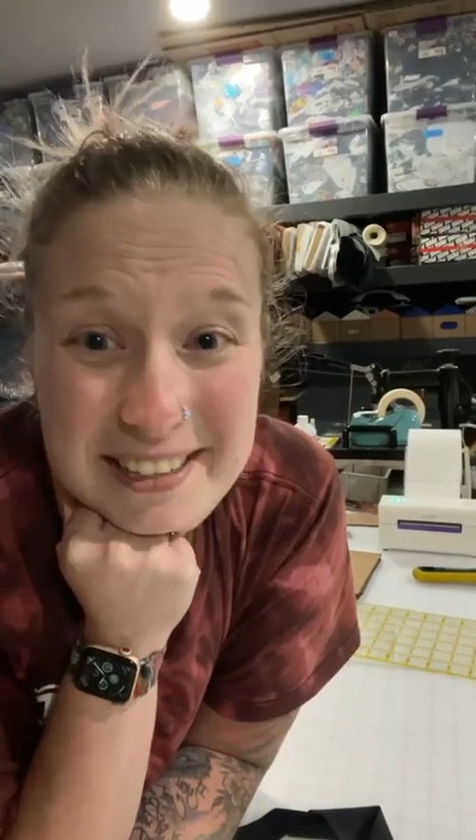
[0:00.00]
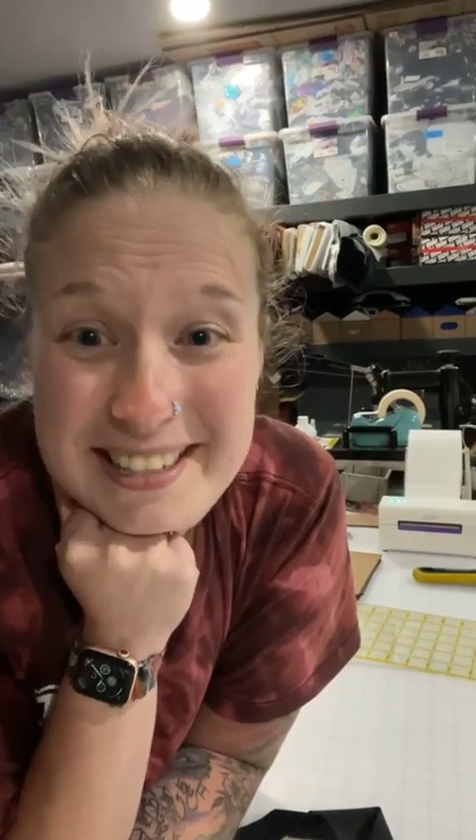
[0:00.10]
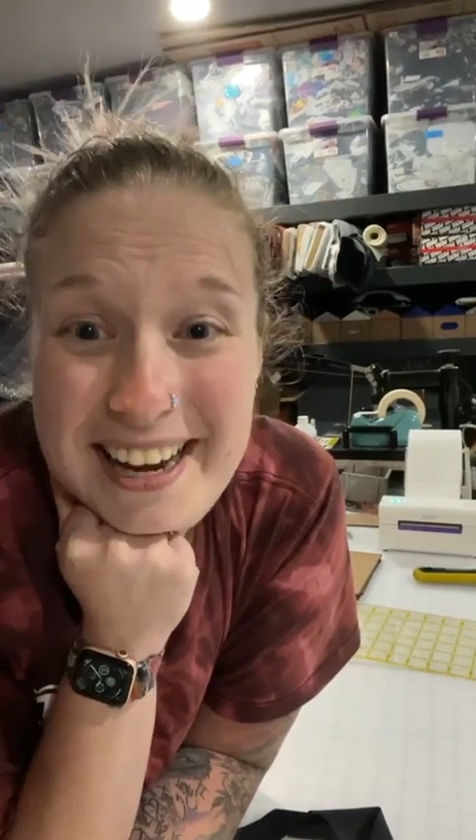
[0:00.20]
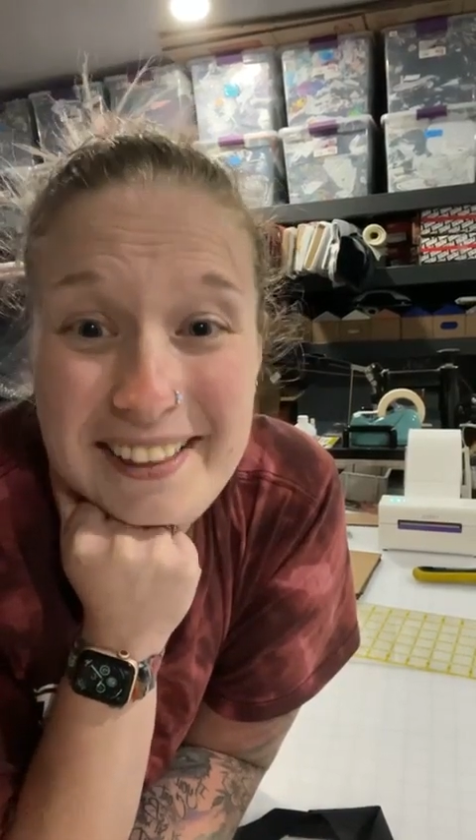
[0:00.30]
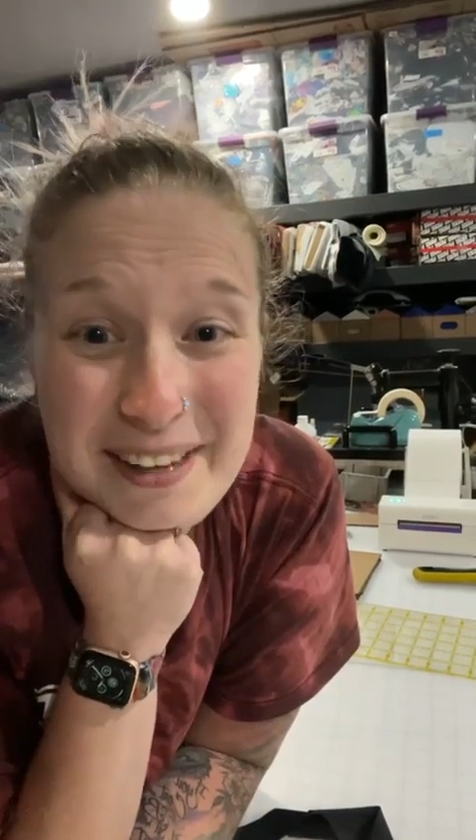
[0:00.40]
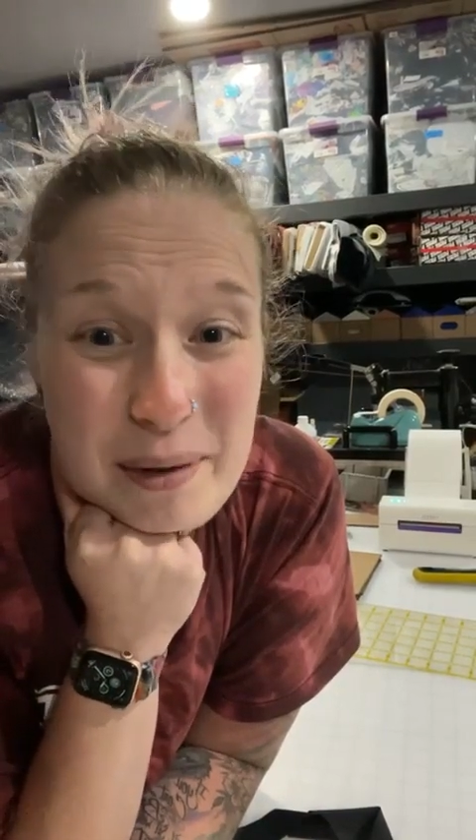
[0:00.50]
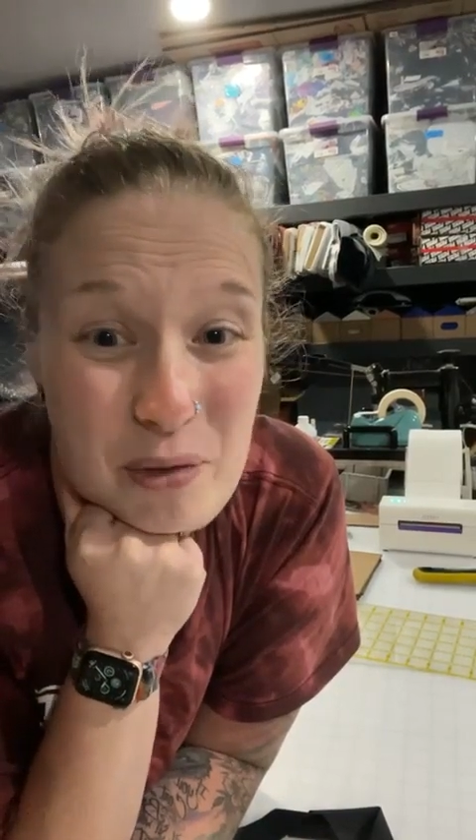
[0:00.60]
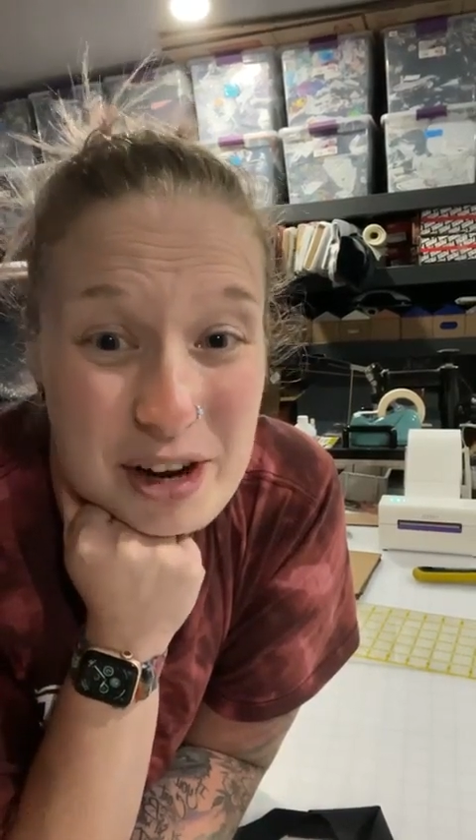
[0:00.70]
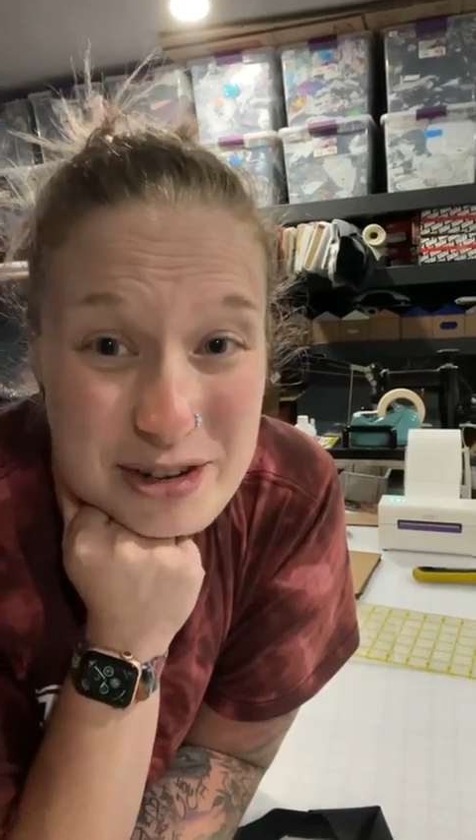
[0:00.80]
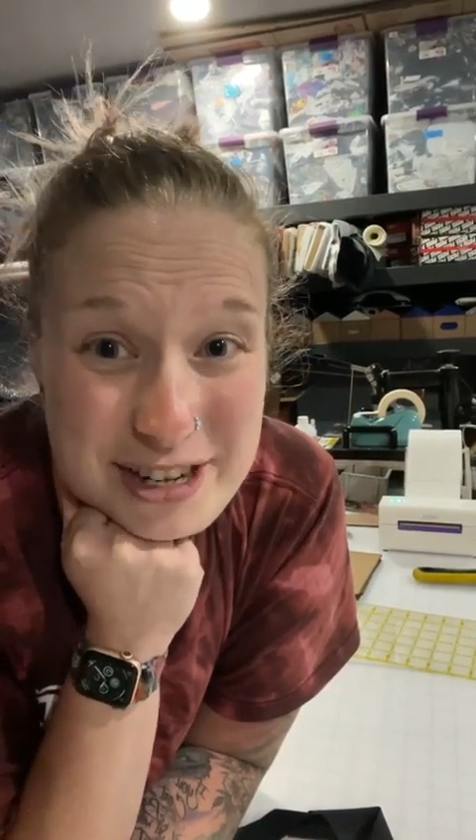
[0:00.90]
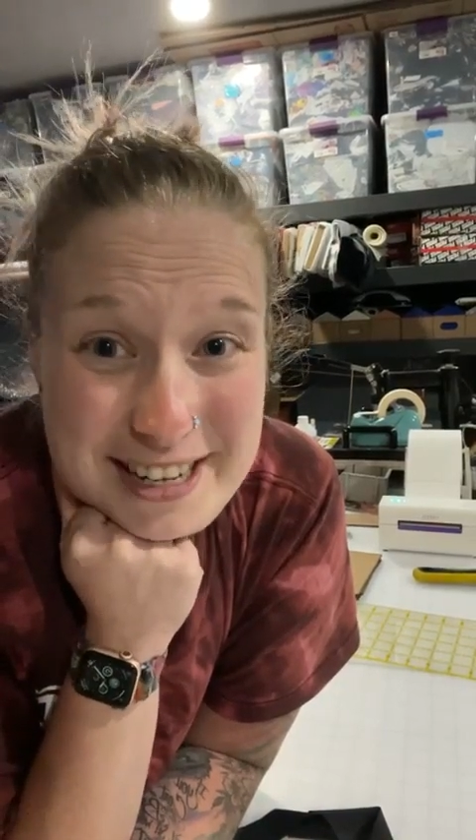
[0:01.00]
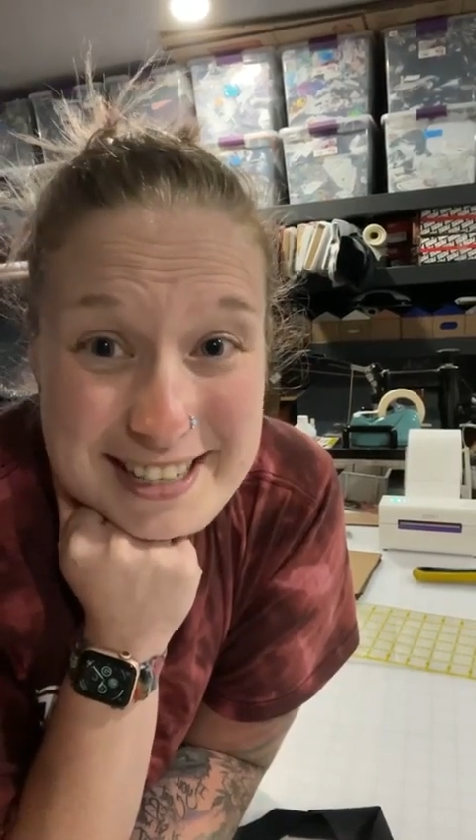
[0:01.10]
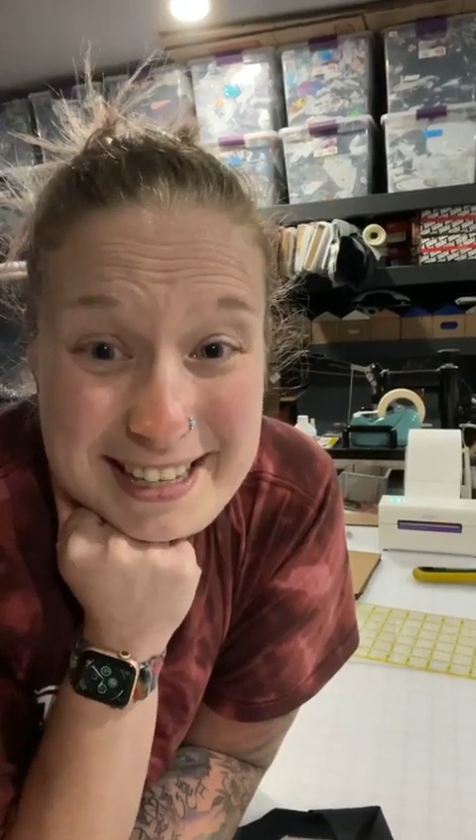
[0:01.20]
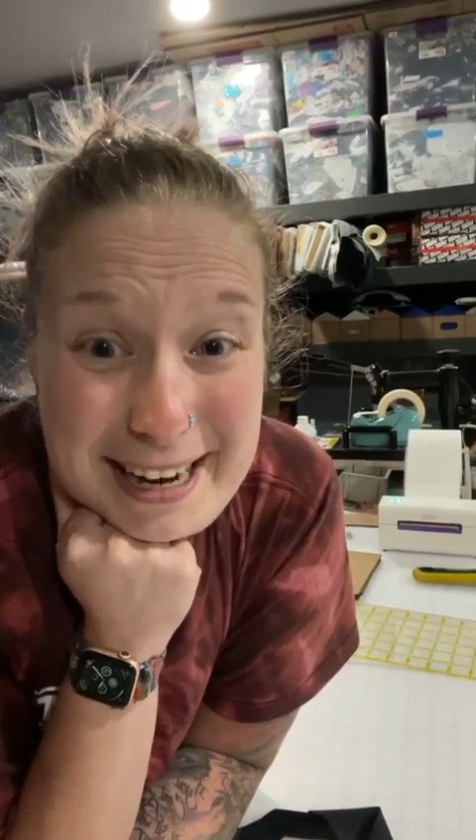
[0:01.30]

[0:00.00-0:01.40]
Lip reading: It's not that I'm rushing, it's